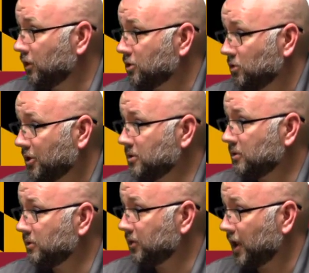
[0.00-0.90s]

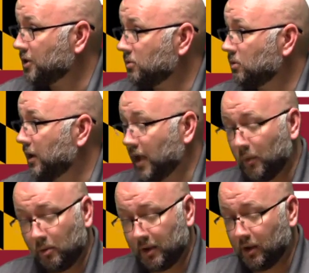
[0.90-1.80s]
construction schedule, and
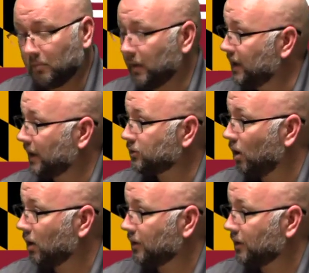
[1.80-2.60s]
they want to be done by next